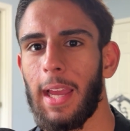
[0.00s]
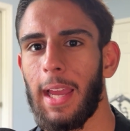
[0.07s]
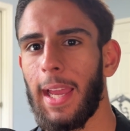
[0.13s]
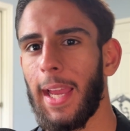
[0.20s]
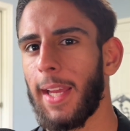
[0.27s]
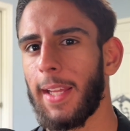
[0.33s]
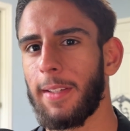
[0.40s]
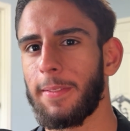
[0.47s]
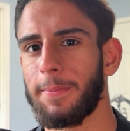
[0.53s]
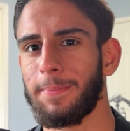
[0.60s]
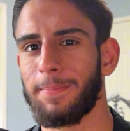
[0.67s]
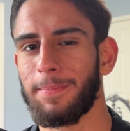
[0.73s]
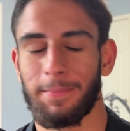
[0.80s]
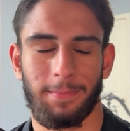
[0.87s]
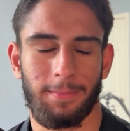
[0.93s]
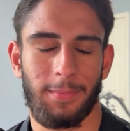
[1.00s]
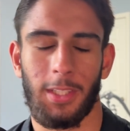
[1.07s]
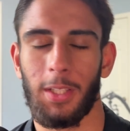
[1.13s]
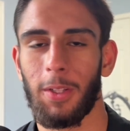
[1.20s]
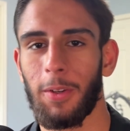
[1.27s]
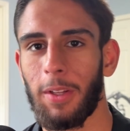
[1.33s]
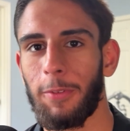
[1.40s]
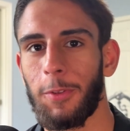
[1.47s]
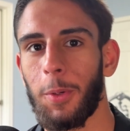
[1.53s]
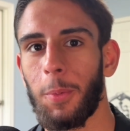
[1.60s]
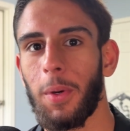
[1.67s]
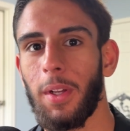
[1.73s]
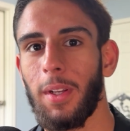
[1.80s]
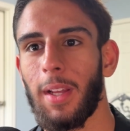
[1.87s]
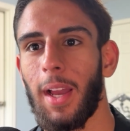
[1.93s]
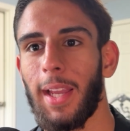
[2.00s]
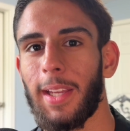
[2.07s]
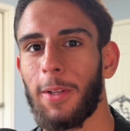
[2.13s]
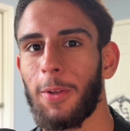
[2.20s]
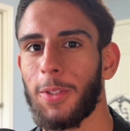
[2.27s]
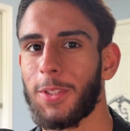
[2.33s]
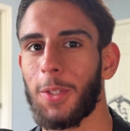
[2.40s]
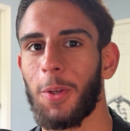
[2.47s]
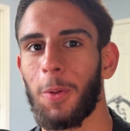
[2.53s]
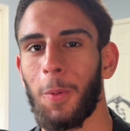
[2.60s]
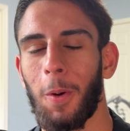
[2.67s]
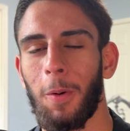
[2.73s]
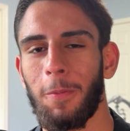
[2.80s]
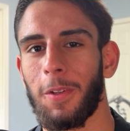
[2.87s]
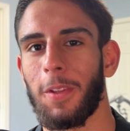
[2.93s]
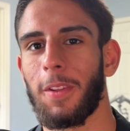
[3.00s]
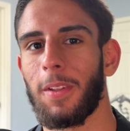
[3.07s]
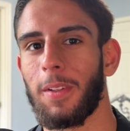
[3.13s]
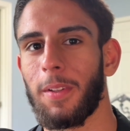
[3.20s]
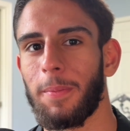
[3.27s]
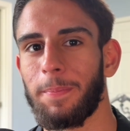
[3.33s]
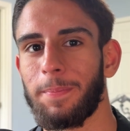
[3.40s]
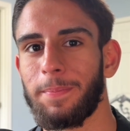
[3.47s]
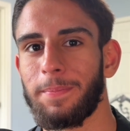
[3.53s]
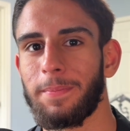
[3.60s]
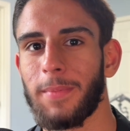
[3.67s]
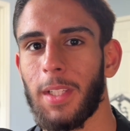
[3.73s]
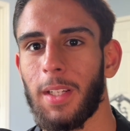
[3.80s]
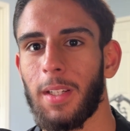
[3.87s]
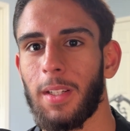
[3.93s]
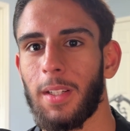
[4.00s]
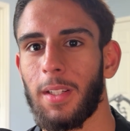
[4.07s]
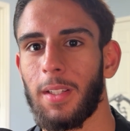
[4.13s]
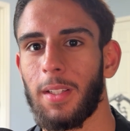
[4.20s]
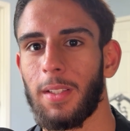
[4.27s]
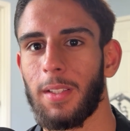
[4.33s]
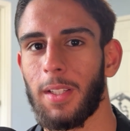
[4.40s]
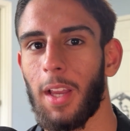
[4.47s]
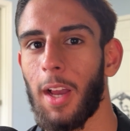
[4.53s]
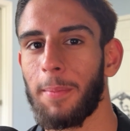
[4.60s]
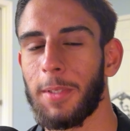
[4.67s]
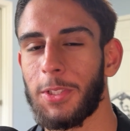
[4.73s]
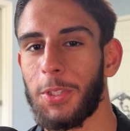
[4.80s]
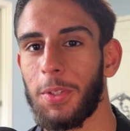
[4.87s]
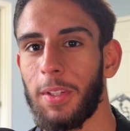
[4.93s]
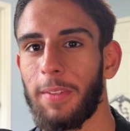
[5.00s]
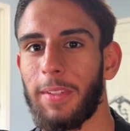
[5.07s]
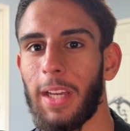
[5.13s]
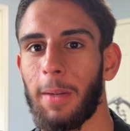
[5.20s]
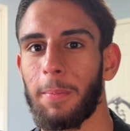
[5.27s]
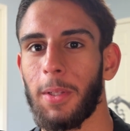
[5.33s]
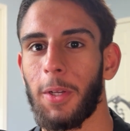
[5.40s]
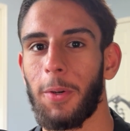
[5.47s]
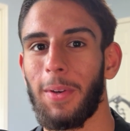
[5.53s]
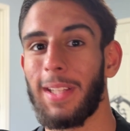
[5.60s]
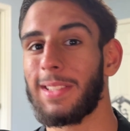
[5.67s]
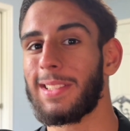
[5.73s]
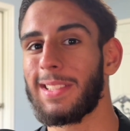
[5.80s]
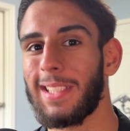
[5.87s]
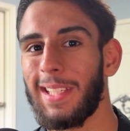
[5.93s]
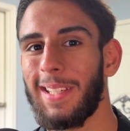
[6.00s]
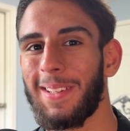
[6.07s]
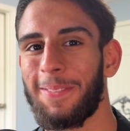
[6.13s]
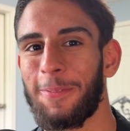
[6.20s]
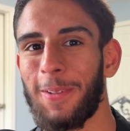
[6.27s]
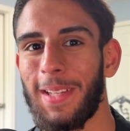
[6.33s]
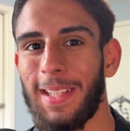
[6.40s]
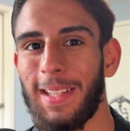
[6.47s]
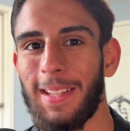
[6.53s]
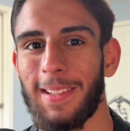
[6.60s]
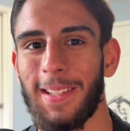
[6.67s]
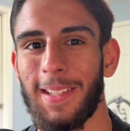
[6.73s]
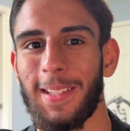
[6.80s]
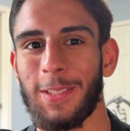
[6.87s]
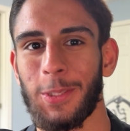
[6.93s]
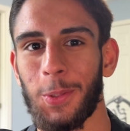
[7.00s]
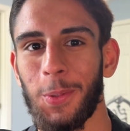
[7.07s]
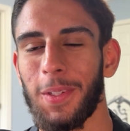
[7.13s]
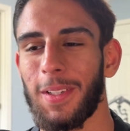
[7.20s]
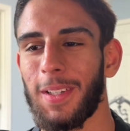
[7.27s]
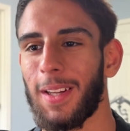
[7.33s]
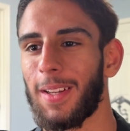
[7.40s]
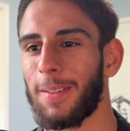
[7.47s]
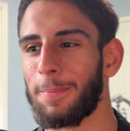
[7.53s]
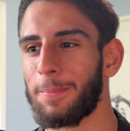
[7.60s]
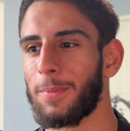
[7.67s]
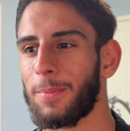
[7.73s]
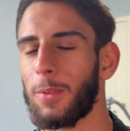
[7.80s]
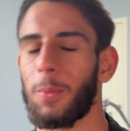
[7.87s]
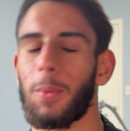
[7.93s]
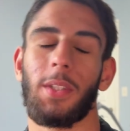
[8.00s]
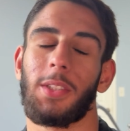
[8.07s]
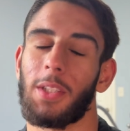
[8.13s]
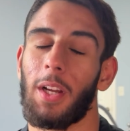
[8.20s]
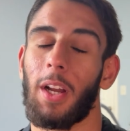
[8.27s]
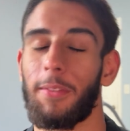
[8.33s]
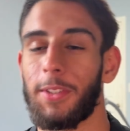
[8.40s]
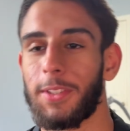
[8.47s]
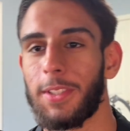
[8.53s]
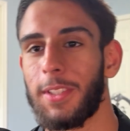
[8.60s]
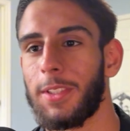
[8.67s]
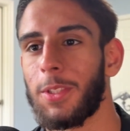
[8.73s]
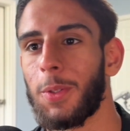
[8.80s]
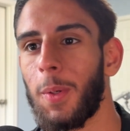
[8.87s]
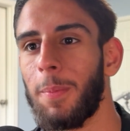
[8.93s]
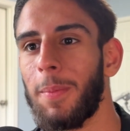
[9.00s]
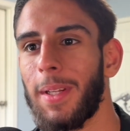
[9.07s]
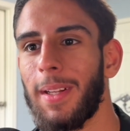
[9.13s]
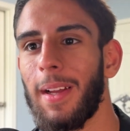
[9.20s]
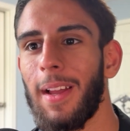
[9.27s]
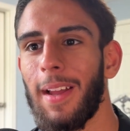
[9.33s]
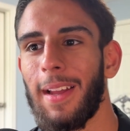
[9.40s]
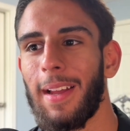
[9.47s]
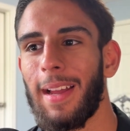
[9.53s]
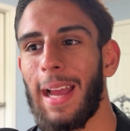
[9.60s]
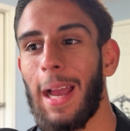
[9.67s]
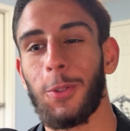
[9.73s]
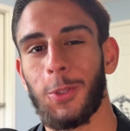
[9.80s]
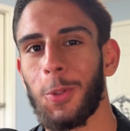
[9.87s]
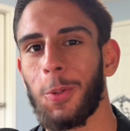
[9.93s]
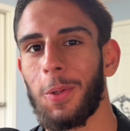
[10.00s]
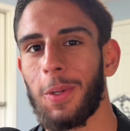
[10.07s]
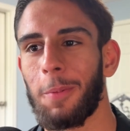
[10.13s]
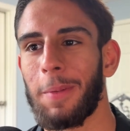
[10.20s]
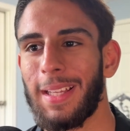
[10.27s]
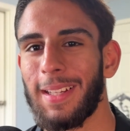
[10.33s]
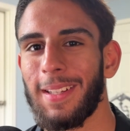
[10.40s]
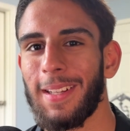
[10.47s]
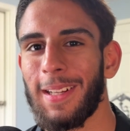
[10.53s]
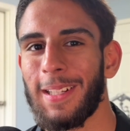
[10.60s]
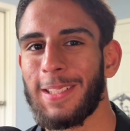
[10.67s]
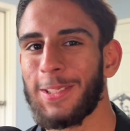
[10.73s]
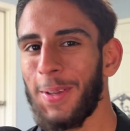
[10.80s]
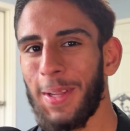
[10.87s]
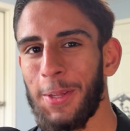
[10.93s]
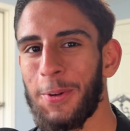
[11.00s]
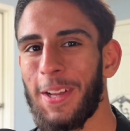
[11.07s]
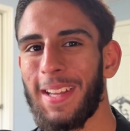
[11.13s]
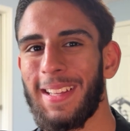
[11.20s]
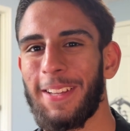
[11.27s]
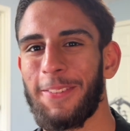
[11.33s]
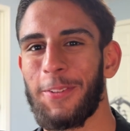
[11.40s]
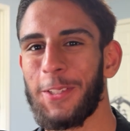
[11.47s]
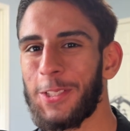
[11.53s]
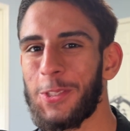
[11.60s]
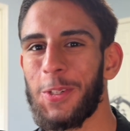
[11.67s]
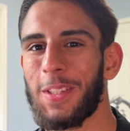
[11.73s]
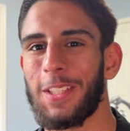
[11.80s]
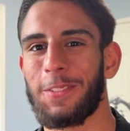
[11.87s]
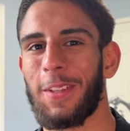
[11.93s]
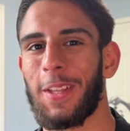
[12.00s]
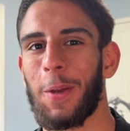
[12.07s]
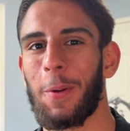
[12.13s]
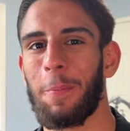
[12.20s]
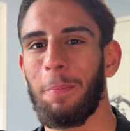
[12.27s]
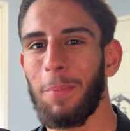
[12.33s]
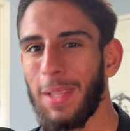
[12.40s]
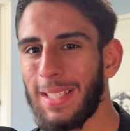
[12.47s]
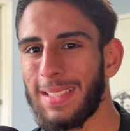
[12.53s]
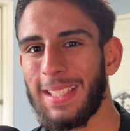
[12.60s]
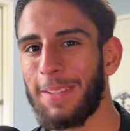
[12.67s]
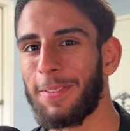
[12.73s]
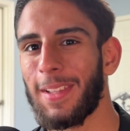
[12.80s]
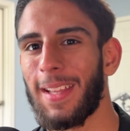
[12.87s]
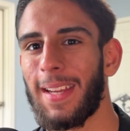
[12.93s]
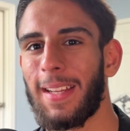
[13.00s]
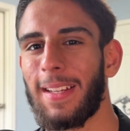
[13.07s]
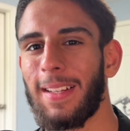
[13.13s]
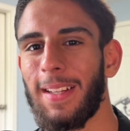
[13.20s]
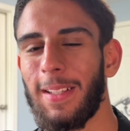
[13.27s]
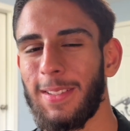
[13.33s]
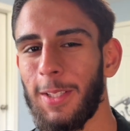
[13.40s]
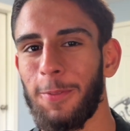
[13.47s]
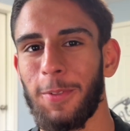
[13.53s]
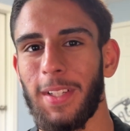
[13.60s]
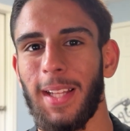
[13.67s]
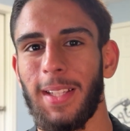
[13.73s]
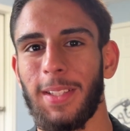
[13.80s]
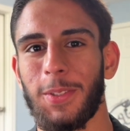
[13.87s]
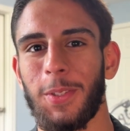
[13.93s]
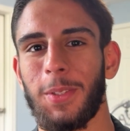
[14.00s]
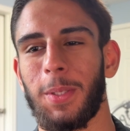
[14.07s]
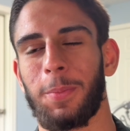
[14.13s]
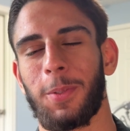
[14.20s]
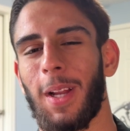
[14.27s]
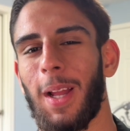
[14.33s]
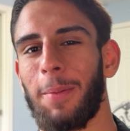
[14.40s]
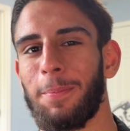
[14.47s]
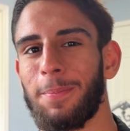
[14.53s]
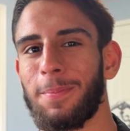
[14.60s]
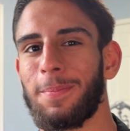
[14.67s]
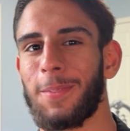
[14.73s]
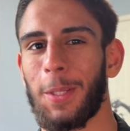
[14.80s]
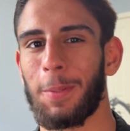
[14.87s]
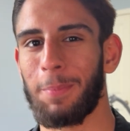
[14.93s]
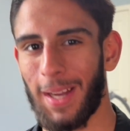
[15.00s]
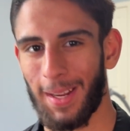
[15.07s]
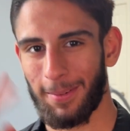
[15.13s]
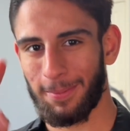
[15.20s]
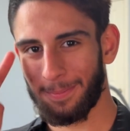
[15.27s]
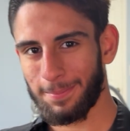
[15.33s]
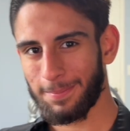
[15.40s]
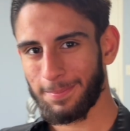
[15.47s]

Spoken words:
And, you know, if you want, I can also go over the comments you leave down below and see if we think it's cool or not. Well, obviously it's cool, but how true it'll be. So anyway, if you enjoyed this video, please leave a like, and don't forget to subscribe. Goodbye.